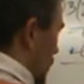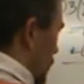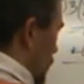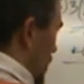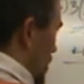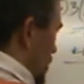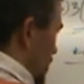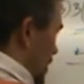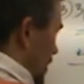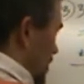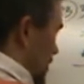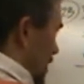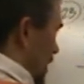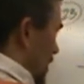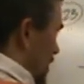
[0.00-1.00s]
which
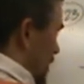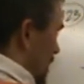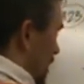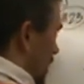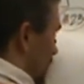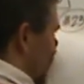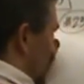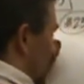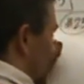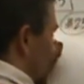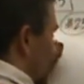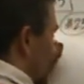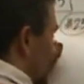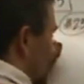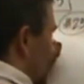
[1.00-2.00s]
is an indicator that
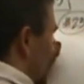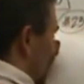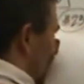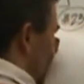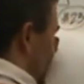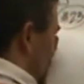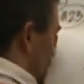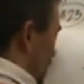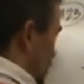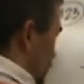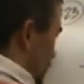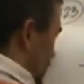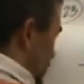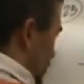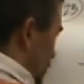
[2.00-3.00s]
these two lines
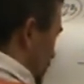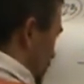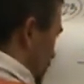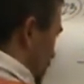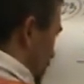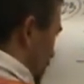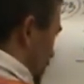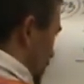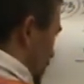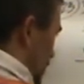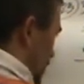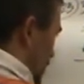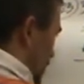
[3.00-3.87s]
actually don't cross.